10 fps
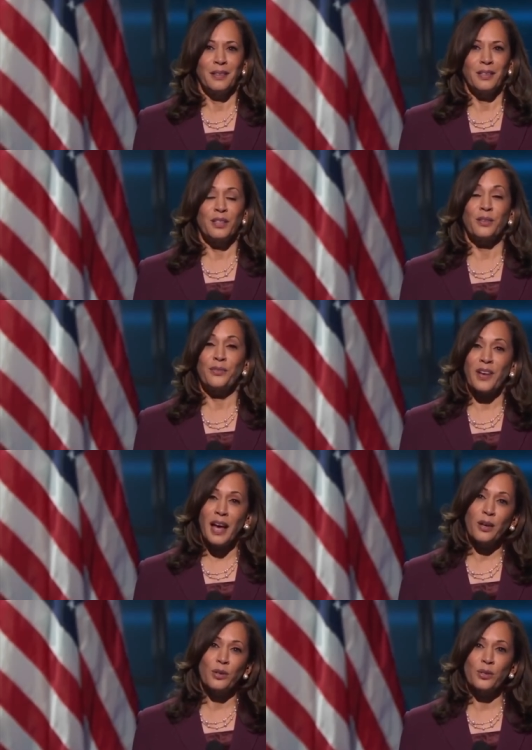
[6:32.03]
to the
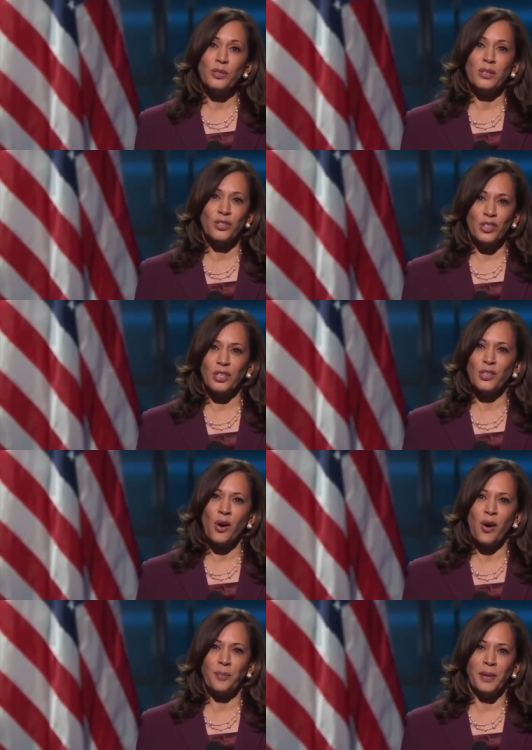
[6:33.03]
values she
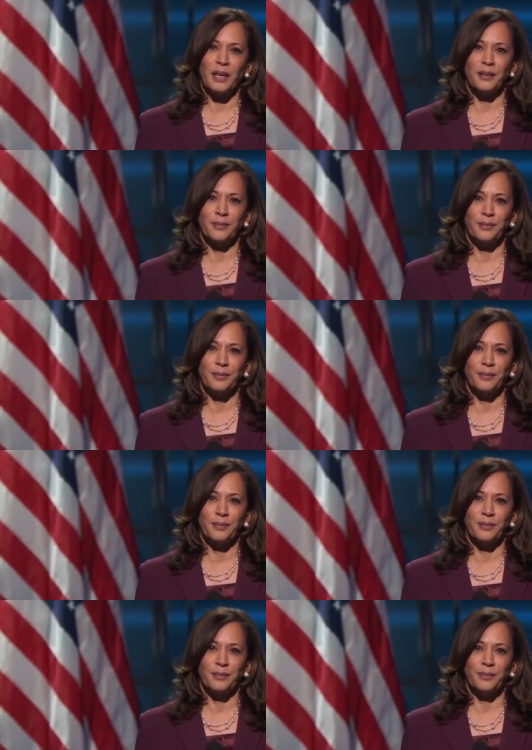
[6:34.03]
taught me,